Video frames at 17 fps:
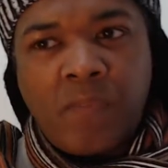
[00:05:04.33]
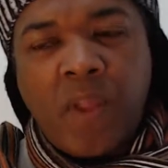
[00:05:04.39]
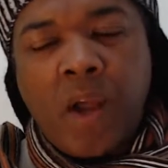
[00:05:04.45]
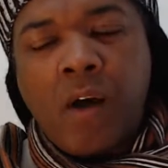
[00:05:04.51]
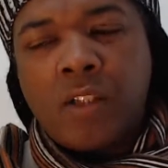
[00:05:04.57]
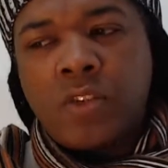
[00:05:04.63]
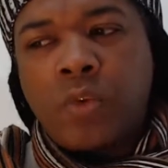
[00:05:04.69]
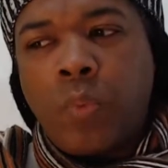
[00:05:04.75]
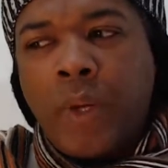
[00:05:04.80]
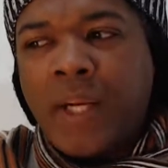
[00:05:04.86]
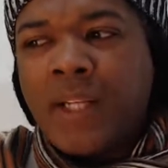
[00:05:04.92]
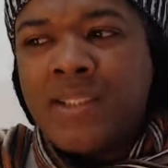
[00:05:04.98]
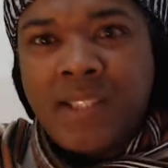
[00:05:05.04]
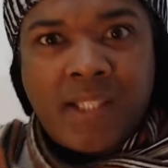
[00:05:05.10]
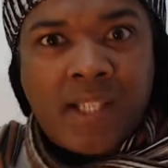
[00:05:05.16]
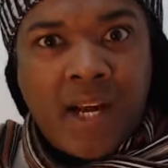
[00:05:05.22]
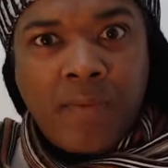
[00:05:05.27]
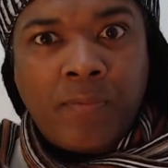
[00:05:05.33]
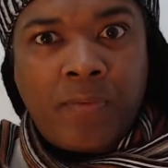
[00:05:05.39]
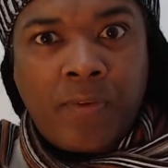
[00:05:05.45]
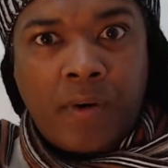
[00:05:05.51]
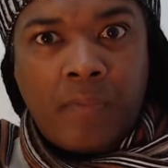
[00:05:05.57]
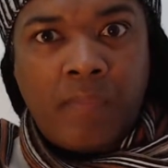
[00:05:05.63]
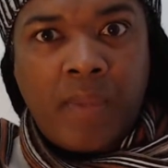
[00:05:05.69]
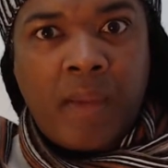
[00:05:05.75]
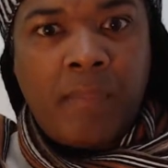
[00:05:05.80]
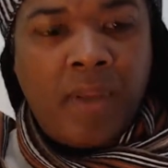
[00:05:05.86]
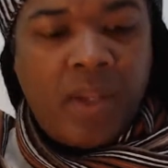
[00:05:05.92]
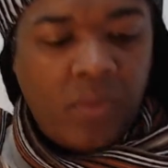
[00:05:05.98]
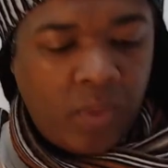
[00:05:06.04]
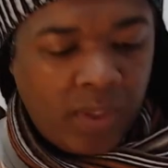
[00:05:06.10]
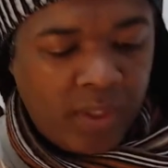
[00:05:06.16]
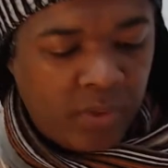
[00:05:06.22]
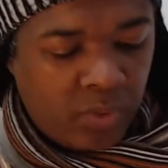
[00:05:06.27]
ask where does it come from and being
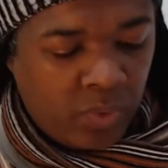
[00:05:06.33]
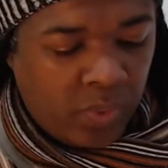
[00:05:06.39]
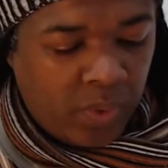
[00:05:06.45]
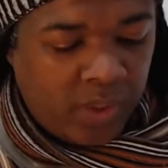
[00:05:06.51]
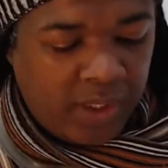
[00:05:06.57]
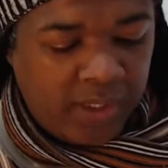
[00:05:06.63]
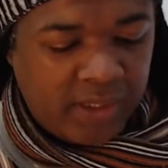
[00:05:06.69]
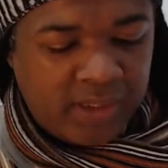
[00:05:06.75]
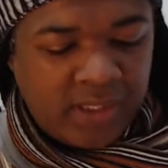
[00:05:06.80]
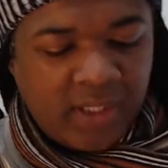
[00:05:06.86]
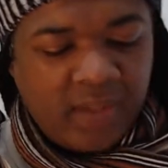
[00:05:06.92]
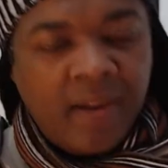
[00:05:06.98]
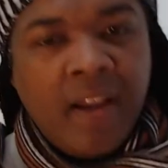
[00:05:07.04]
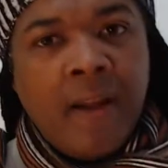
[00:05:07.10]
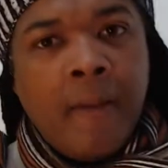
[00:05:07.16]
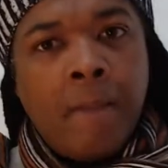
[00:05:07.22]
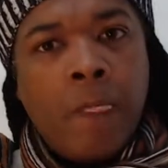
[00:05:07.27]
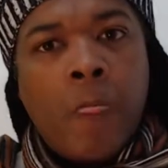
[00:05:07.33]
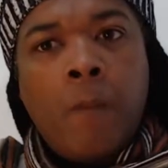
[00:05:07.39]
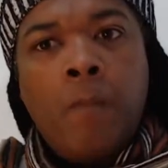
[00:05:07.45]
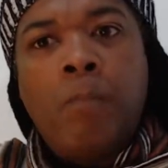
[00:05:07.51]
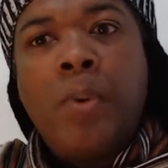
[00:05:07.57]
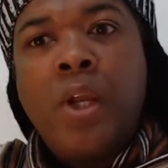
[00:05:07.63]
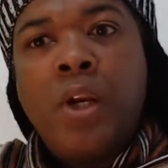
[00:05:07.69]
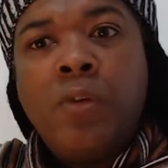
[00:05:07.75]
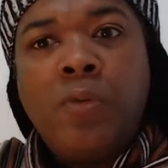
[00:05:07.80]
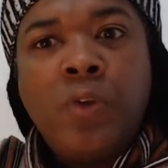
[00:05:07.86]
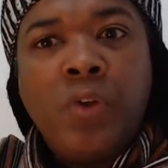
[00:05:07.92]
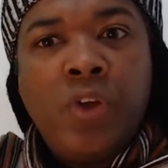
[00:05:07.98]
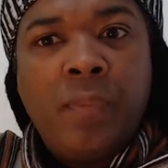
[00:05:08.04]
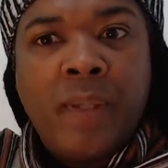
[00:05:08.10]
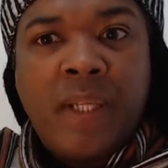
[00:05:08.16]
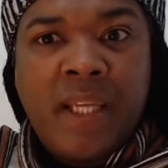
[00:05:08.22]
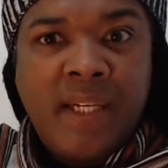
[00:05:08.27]
willing to release it. Beautiful new
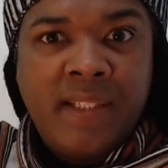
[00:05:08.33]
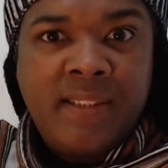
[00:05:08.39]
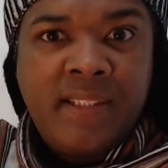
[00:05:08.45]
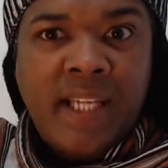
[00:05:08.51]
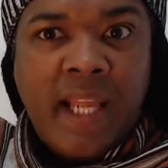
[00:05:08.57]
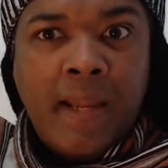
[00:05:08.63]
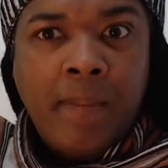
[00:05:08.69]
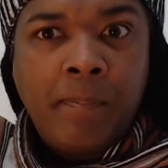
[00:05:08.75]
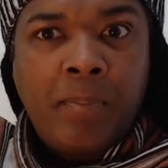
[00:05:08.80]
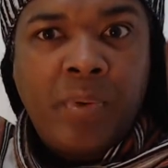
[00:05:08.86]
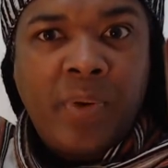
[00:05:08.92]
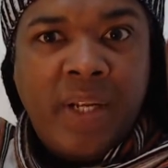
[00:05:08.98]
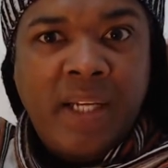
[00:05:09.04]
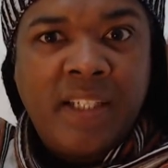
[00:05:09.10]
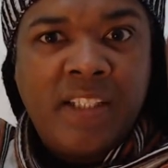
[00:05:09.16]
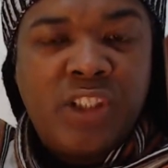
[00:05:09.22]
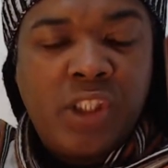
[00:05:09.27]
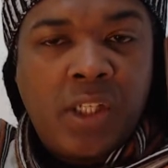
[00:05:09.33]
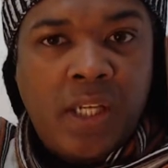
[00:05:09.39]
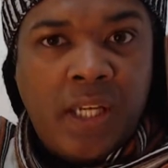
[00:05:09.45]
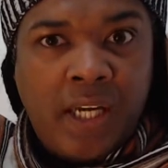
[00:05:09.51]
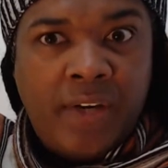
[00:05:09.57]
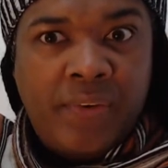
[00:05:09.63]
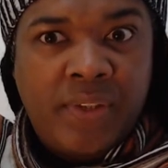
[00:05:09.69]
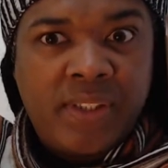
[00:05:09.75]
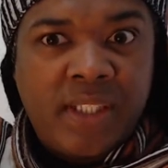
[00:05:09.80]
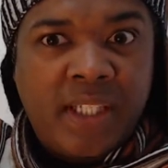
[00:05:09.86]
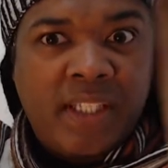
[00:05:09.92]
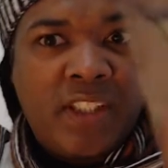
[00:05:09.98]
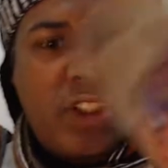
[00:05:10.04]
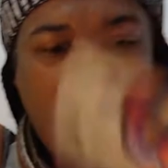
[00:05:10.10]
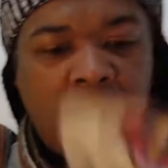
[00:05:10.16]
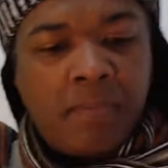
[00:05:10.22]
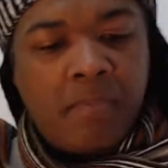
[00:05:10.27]
beginnings, the Emperor energy, Aries
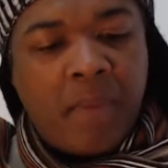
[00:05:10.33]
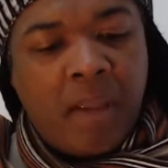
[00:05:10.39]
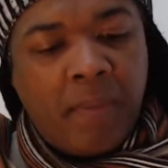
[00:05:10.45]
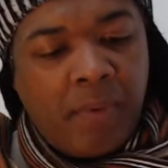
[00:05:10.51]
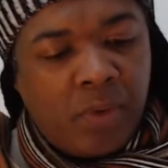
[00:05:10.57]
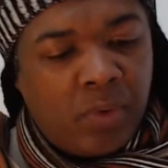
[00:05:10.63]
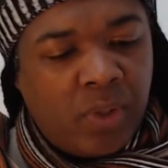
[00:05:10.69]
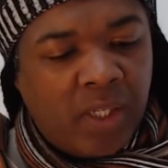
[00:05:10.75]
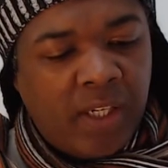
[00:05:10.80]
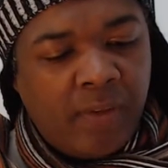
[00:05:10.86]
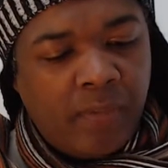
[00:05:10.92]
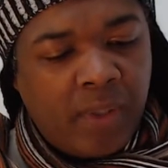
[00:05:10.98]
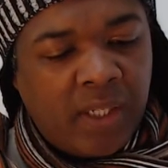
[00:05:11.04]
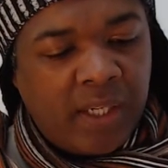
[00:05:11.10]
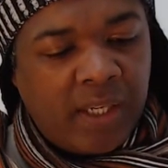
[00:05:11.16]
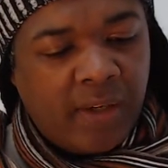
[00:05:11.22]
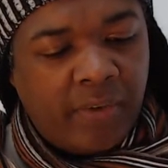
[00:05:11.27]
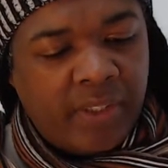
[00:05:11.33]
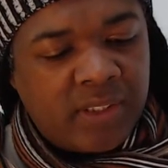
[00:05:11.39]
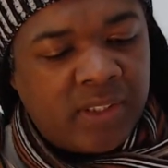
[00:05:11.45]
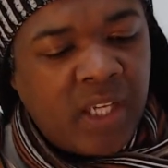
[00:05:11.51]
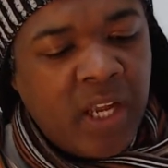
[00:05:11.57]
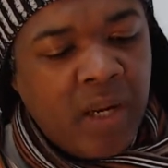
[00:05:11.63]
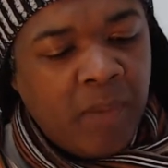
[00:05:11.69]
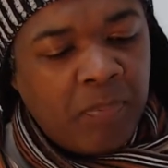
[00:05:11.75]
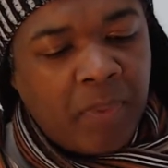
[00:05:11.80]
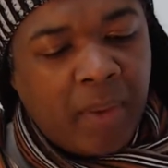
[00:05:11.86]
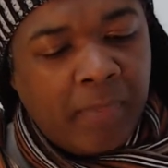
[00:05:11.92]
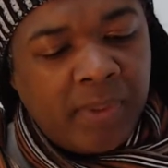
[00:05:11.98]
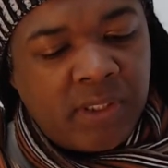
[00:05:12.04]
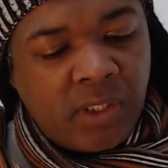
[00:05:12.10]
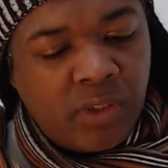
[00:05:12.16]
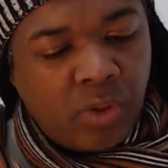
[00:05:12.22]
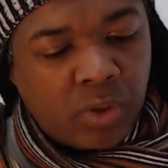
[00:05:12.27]
energy. Maybe you're dealing with an Aries, maybe
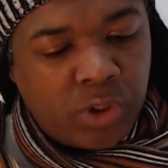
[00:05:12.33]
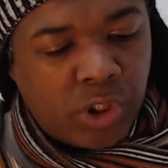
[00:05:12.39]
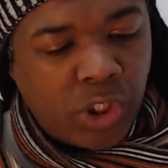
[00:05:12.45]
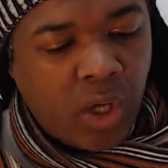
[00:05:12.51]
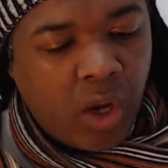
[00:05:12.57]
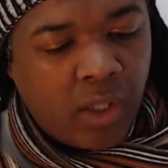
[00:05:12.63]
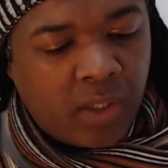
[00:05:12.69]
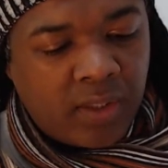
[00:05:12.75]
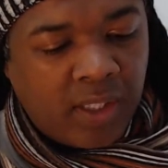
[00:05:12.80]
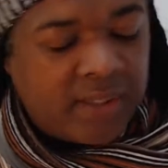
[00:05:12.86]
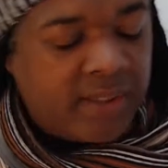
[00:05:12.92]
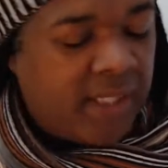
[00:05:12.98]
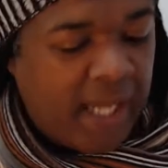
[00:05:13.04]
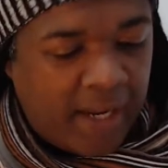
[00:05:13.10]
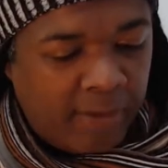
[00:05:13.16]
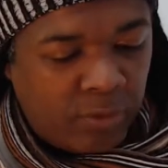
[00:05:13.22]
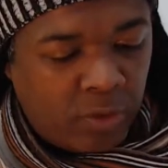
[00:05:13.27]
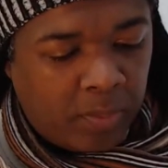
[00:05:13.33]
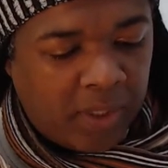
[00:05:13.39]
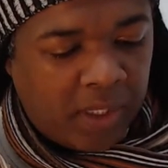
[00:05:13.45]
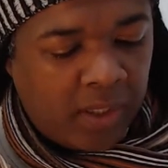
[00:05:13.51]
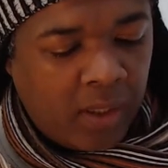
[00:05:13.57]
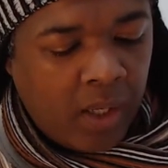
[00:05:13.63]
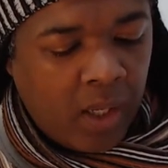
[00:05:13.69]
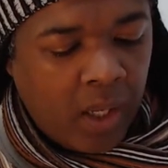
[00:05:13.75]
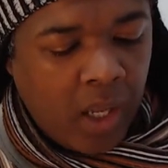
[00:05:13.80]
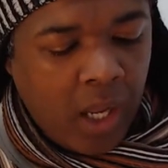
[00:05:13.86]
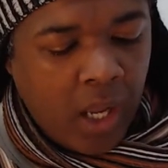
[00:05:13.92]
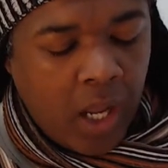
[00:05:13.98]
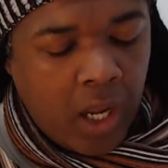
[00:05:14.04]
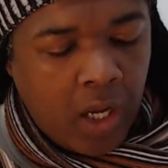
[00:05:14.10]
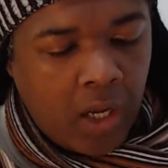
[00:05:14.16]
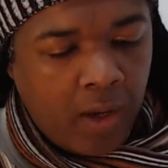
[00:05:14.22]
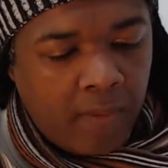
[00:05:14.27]
it's in your chart, doesn't have to be.
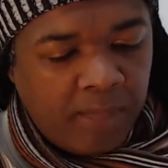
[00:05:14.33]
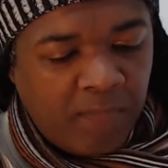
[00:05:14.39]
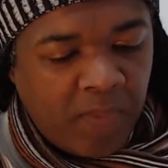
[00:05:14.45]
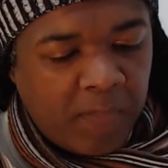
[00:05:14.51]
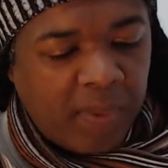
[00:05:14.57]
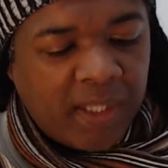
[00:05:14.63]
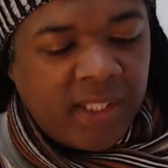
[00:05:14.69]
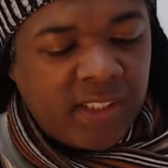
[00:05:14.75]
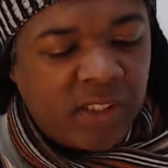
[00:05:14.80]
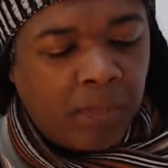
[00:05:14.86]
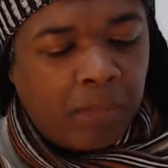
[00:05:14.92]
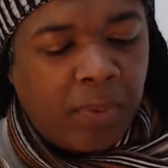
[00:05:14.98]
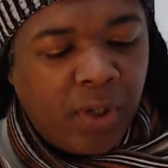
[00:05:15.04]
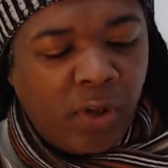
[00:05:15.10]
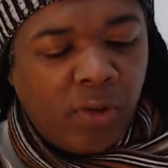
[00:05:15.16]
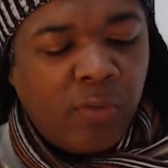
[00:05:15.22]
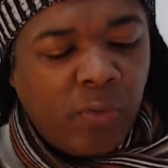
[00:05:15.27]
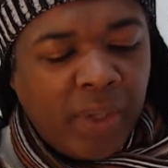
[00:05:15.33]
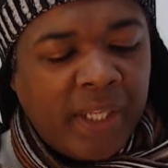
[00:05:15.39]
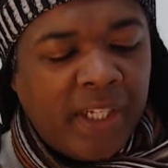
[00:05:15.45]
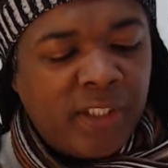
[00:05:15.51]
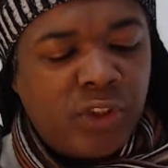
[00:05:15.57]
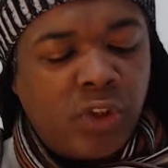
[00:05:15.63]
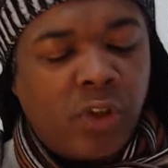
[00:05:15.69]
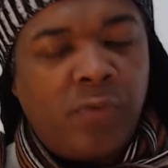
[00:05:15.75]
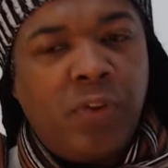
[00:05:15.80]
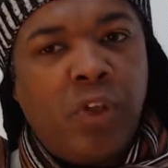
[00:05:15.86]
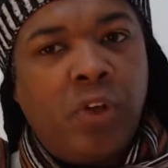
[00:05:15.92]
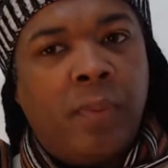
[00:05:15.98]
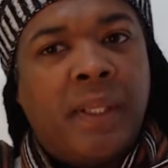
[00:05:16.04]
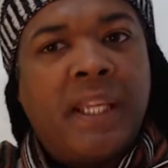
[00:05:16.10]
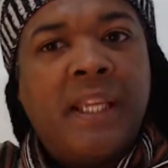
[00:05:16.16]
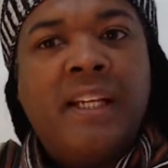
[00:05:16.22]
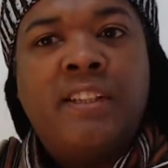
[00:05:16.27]
But it's a beautiful energy of new
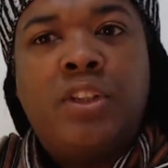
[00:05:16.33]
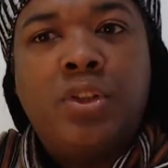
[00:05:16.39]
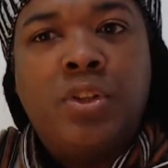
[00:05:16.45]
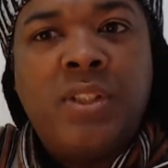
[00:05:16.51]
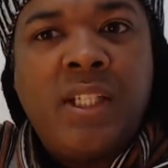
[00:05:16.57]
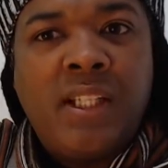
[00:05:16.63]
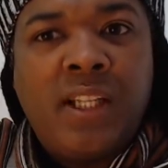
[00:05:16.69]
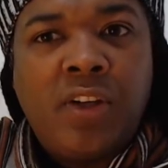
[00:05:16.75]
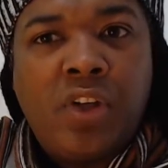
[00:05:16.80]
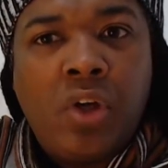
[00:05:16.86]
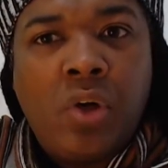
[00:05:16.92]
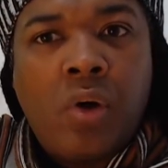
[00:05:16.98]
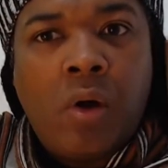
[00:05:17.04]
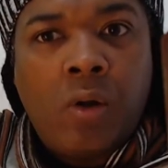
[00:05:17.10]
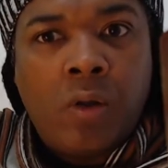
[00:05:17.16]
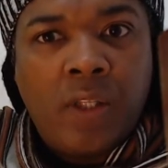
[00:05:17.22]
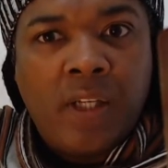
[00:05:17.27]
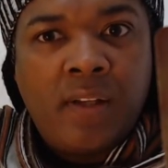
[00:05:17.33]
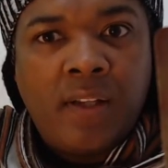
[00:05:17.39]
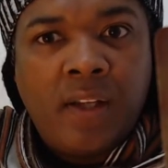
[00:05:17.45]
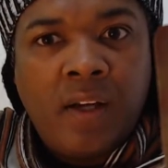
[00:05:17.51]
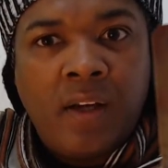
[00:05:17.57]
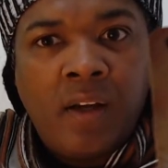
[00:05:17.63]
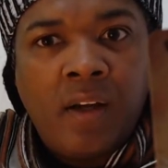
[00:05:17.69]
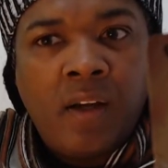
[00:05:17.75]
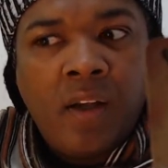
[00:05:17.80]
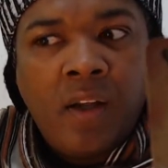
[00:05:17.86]
beginnings. You see that you holding the